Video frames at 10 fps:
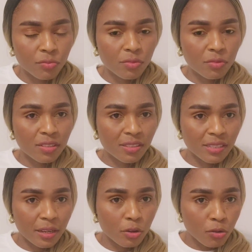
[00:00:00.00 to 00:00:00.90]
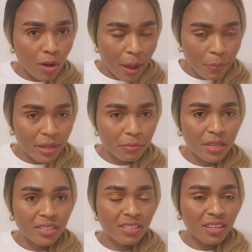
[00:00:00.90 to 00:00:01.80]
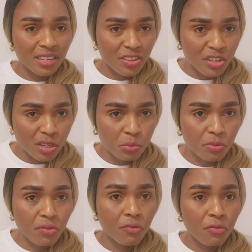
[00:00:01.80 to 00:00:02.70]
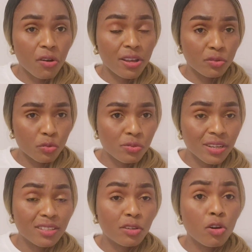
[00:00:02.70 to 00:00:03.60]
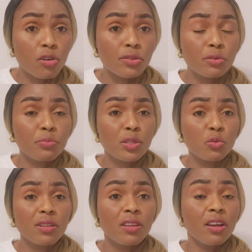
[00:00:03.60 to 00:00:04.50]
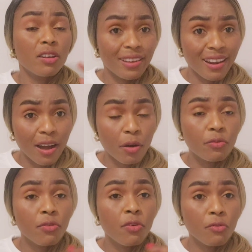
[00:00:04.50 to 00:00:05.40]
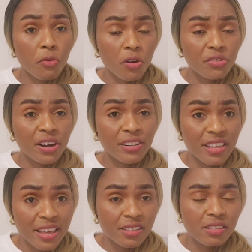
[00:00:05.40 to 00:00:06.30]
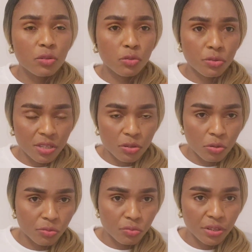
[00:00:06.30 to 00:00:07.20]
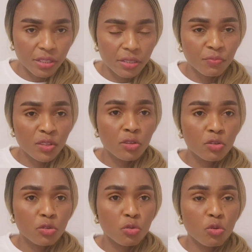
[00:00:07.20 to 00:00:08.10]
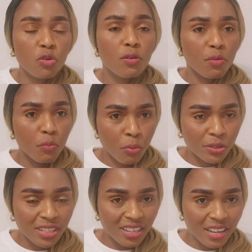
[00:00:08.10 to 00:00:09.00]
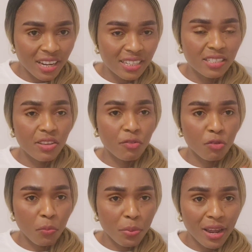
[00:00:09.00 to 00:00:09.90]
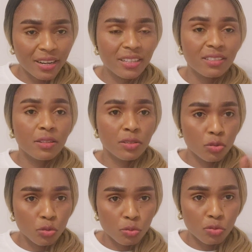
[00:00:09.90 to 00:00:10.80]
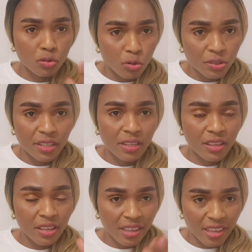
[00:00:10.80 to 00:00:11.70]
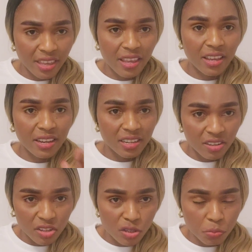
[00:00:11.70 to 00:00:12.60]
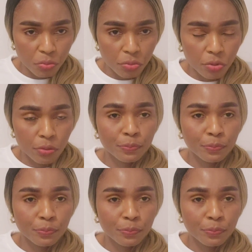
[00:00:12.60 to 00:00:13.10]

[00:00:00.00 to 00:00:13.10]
single apartment in Innsbruck for a student costs between now 480 to 600. So budget that if you're planning to study here in Innsbruck.